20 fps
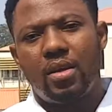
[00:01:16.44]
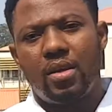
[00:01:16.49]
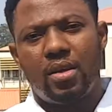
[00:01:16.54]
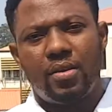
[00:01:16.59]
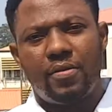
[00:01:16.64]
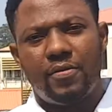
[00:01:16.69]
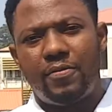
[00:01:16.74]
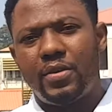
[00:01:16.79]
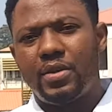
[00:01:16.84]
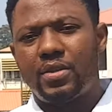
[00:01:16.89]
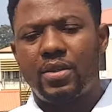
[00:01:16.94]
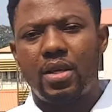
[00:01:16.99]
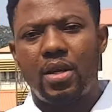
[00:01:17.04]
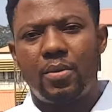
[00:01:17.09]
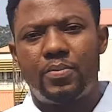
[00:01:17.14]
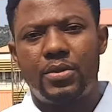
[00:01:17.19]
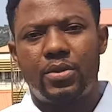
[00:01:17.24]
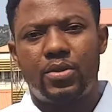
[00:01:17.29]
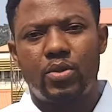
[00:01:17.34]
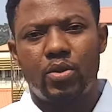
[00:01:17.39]
In this
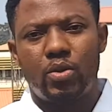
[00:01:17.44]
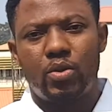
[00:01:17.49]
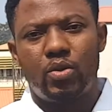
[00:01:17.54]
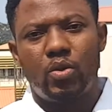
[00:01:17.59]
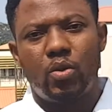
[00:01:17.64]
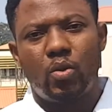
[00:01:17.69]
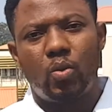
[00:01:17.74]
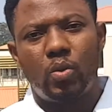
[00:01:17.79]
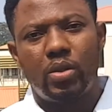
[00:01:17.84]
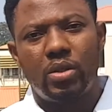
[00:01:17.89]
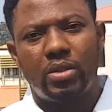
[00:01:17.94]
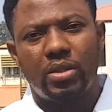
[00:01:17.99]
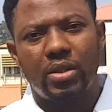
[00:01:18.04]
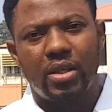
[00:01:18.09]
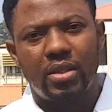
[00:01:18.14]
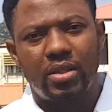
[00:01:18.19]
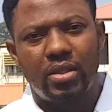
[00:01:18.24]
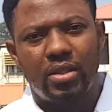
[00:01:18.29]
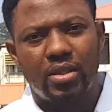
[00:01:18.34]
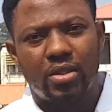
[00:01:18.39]
episode, we
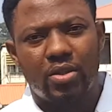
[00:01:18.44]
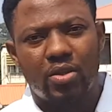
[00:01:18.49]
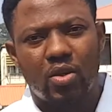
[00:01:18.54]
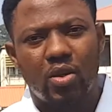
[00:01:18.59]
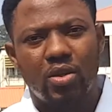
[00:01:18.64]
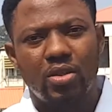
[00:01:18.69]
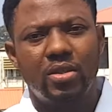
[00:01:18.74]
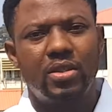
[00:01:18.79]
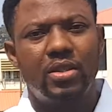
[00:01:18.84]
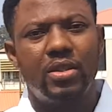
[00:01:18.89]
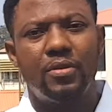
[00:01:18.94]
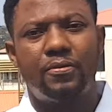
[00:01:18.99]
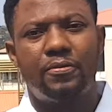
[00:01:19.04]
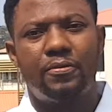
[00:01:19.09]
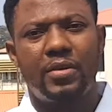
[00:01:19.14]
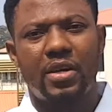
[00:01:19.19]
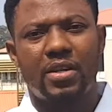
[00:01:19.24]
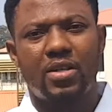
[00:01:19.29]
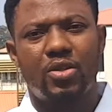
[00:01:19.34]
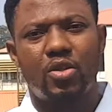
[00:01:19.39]
shall discuss the
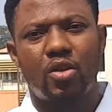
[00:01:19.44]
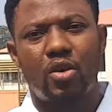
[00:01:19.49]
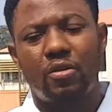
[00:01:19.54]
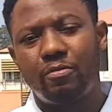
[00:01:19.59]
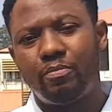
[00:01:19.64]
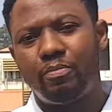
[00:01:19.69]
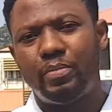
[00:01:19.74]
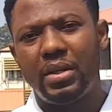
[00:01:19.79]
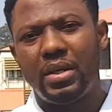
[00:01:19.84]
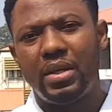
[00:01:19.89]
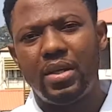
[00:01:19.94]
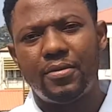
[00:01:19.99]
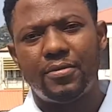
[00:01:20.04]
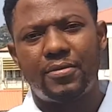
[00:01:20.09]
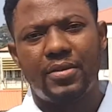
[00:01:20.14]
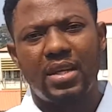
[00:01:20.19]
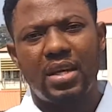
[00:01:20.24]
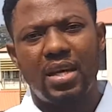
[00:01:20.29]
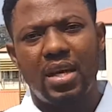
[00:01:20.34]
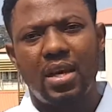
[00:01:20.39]
effects of
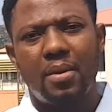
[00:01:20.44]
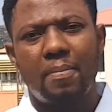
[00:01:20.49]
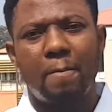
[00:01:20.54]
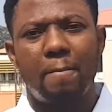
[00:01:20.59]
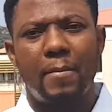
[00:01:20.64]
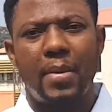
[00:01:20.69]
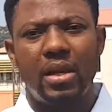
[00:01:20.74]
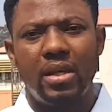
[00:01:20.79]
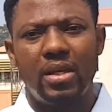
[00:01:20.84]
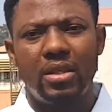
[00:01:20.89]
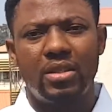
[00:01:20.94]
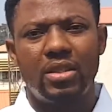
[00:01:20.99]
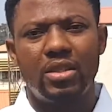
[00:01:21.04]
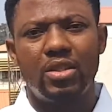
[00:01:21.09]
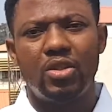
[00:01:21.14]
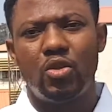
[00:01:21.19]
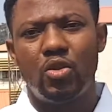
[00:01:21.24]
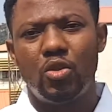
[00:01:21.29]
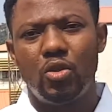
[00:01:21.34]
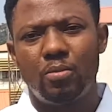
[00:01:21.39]
beliefs in
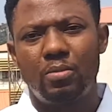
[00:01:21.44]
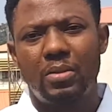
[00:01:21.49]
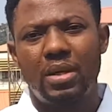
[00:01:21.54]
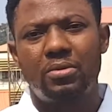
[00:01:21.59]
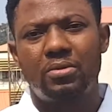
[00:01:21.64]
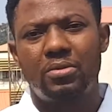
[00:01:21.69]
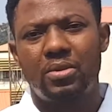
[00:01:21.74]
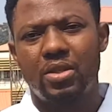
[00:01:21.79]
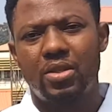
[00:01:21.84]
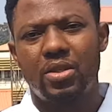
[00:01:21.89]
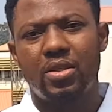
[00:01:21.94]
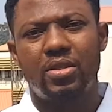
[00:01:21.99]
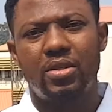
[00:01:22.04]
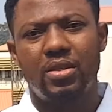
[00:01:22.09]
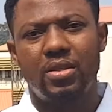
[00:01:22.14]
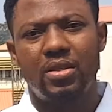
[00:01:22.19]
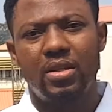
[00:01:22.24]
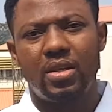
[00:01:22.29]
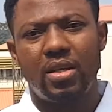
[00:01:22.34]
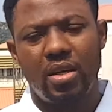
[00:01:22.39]
managing human
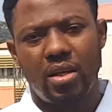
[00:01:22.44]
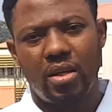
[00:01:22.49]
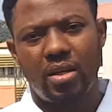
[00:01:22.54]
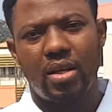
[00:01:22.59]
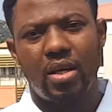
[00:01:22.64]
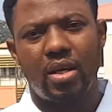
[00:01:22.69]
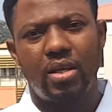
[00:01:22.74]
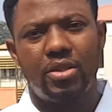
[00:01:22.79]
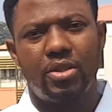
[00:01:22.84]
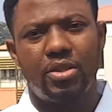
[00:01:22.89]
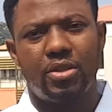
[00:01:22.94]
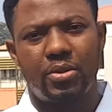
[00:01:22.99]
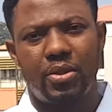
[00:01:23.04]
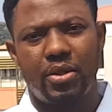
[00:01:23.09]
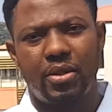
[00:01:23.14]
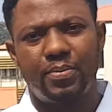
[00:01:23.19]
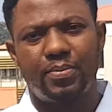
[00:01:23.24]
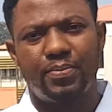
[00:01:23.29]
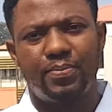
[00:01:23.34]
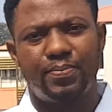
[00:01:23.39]
resources in
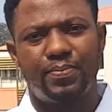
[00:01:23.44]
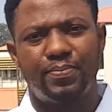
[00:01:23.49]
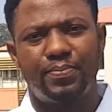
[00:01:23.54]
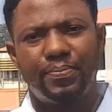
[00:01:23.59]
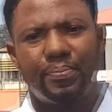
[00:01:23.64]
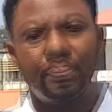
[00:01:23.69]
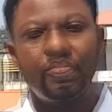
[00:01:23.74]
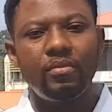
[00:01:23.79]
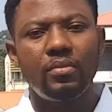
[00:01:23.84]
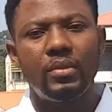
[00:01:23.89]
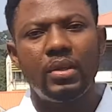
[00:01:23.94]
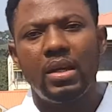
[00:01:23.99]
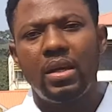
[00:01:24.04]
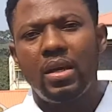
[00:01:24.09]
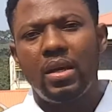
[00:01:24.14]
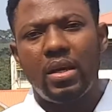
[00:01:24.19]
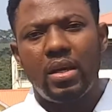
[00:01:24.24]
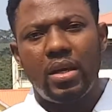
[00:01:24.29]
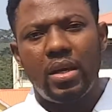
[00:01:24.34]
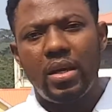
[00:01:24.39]
Nigeria.
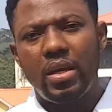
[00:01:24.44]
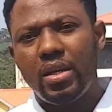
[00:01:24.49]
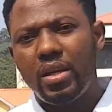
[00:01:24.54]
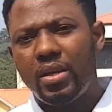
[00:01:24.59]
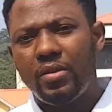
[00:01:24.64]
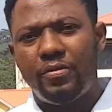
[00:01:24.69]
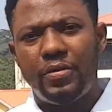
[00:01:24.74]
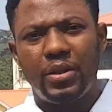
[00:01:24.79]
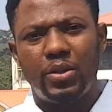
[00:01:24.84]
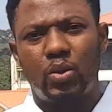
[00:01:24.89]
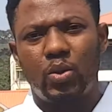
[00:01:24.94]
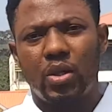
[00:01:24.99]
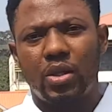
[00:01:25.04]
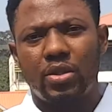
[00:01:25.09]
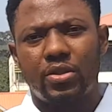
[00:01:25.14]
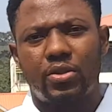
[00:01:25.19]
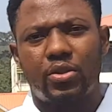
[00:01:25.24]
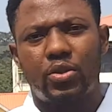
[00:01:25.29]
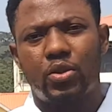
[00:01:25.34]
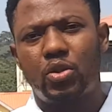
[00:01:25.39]

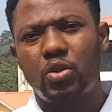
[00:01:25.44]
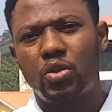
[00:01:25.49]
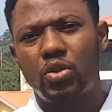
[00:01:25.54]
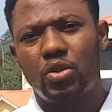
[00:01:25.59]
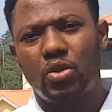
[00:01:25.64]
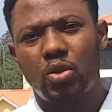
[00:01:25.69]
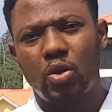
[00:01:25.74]
Individuals choose